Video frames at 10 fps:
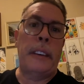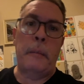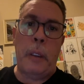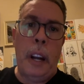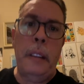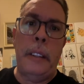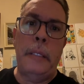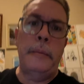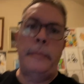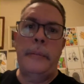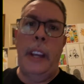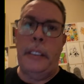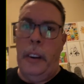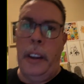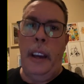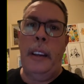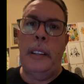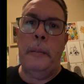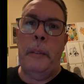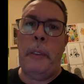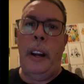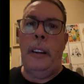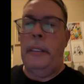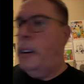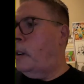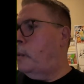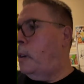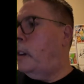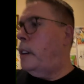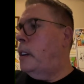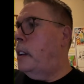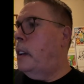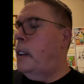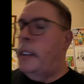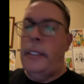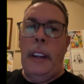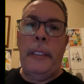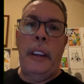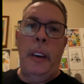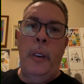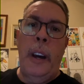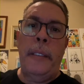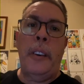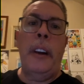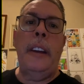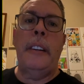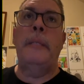I'm proud of it. It's okay to be proud of your own work. Stuff that you have created.